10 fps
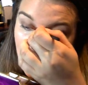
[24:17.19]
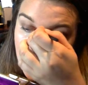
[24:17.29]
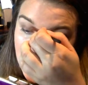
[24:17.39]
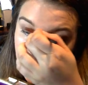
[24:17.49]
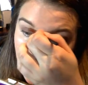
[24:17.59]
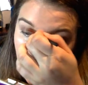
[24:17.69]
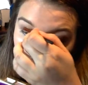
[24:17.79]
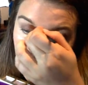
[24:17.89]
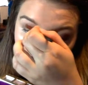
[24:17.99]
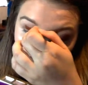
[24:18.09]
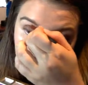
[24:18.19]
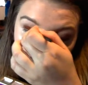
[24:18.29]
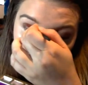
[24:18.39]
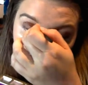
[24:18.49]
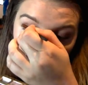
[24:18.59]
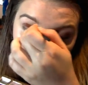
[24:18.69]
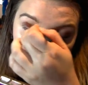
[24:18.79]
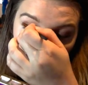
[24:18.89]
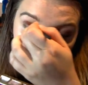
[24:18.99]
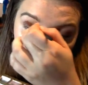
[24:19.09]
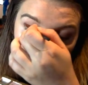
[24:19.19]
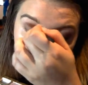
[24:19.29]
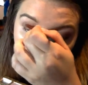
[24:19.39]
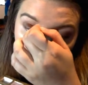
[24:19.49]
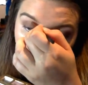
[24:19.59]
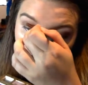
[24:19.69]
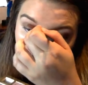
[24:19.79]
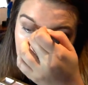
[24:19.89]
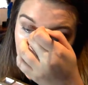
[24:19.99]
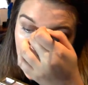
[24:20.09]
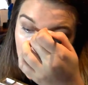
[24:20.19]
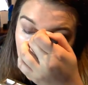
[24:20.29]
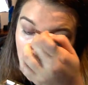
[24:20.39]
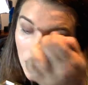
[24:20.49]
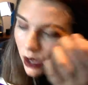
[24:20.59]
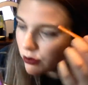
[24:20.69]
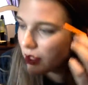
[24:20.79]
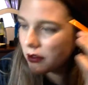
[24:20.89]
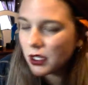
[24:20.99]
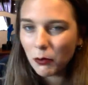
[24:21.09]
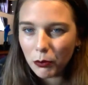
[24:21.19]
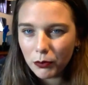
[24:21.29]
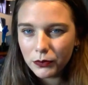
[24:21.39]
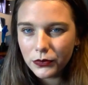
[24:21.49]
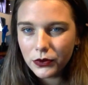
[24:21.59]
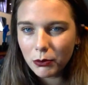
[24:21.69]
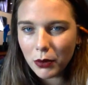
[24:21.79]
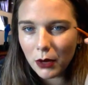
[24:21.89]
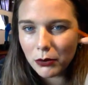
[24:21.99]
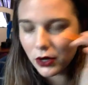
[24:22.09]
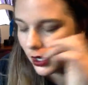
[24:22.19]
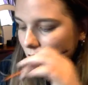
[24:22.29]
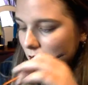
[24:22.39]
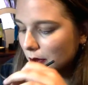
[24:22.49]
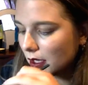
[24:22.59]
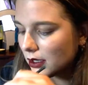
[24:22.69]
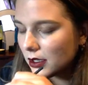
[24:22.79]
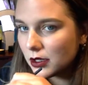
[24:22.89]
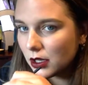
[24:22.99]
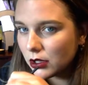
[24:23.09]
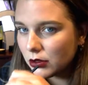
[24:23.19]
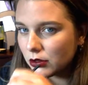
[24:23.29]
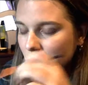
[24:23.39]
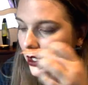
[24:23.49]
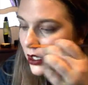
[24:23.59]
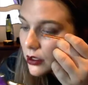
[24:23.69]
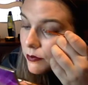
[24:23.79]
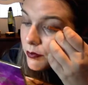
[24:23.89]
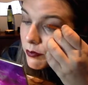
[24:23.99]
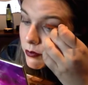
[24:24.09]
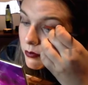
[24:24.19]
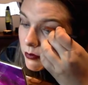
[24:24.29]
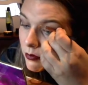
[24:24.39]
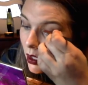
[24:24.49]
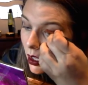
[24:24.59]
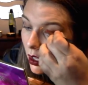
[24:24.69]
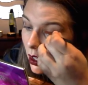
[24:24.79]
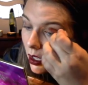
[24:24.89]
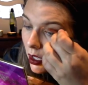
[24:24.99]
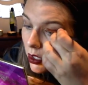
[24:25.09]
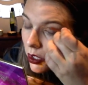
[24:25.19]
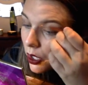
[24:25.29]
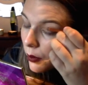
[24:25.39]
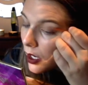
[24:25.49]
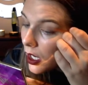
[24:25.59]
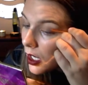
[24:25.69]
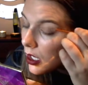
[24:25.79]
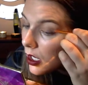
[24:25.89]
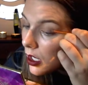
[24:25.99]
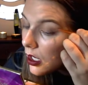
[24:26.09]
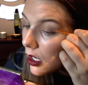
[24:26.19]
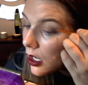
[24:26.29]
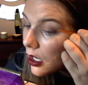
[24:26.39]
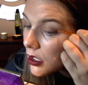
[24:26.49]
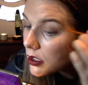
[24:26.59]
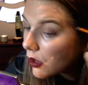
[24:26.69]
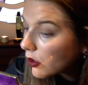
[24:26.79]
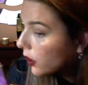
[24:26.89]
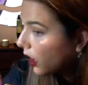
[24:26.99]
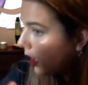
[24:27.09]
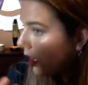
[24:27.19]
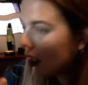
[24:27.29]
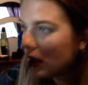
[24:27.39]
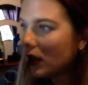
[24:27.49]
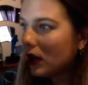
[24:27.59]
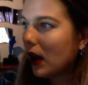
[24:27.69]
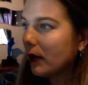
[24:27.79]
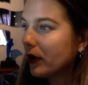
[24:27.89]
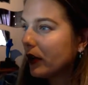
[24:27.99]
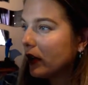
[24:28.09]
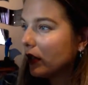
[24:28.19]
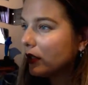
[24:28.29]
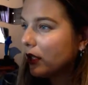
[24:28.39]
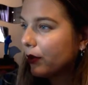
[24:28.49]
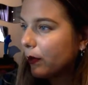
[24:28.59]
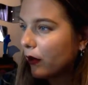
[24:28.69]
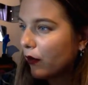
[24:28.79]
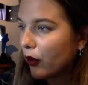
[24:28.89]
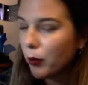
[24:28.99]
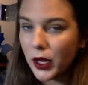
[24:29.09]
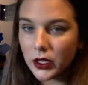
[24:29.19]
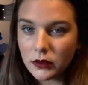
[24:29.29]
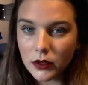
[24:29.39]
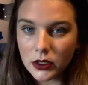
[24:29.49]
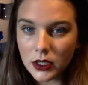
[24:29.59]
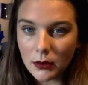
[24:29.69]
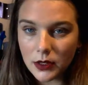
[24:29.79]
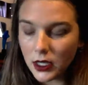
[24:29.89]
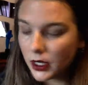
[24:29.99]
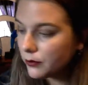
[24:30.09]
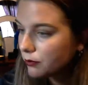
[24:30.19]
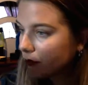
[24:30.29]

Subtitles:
Just do it all over the eyelid. I wish I was like Bob Ross because he's so, you know, cute. You're so cute. I'm going to go see one of my favorite bands of all time tonight.